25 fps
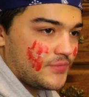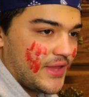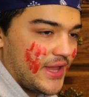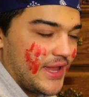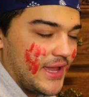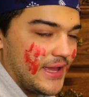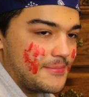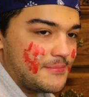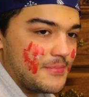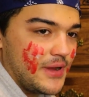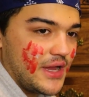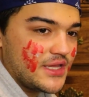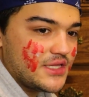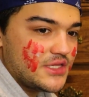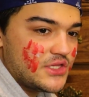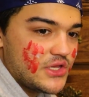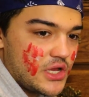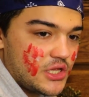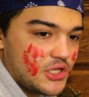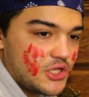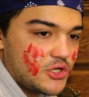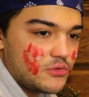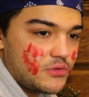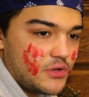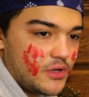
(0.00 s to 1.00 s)
I had my
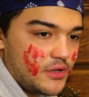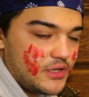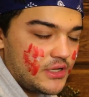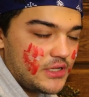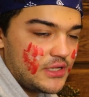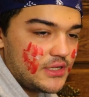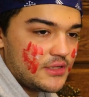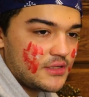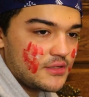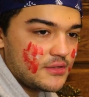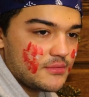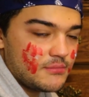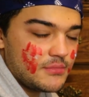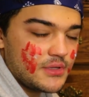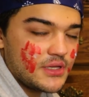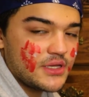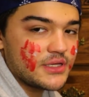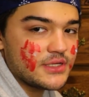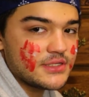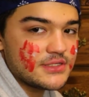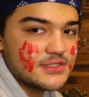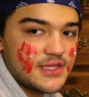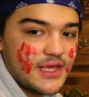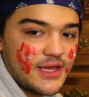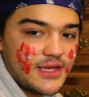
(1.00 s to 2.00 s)
yellow hoodie
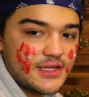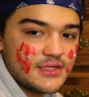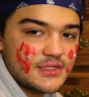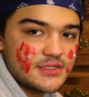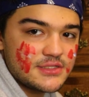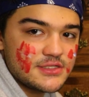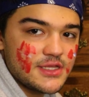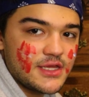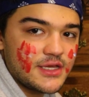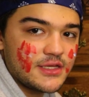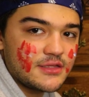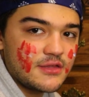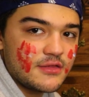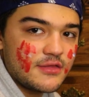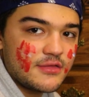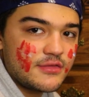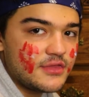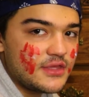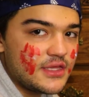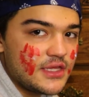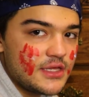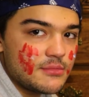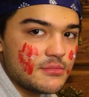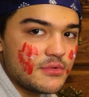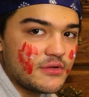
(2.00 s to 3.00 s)
because that is like the
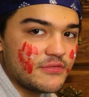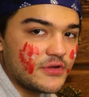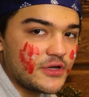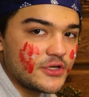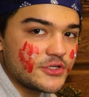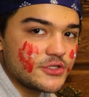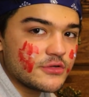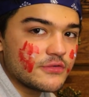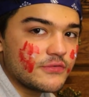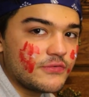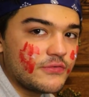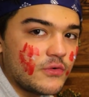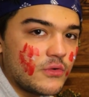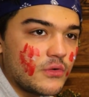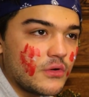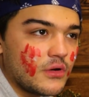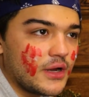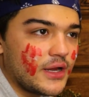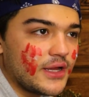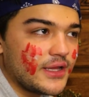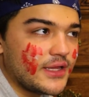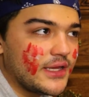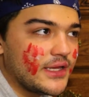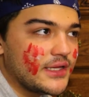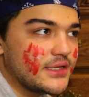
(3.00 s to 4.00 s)
theme of 104,
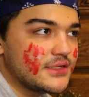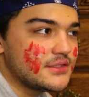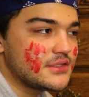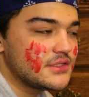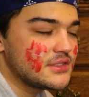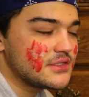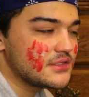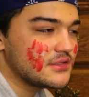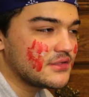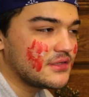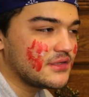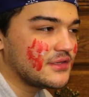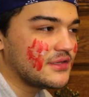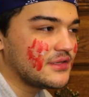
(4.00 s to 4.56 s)
I guess.